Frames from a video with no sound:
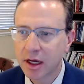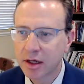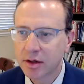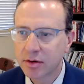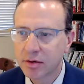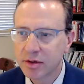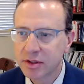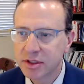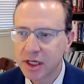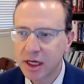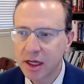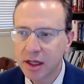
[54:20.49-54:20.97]

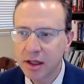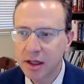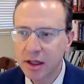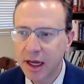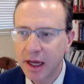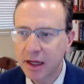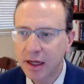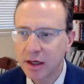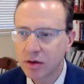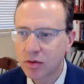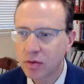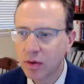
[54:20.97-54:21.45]
Grizel
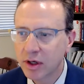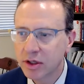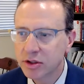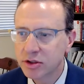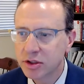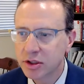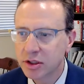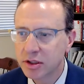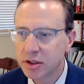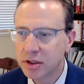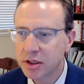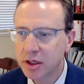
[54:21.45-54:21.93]
had a
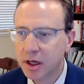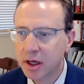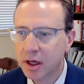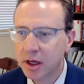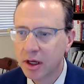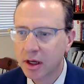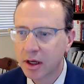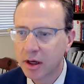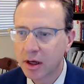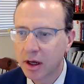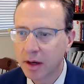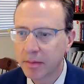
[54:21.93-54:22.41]
question
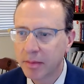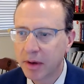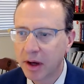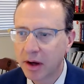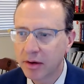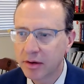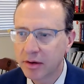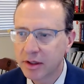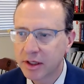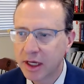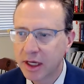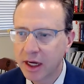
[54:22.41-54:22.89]

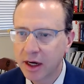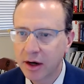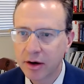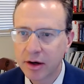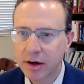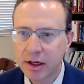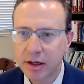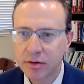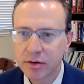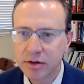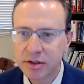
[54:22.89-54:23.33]
about caring.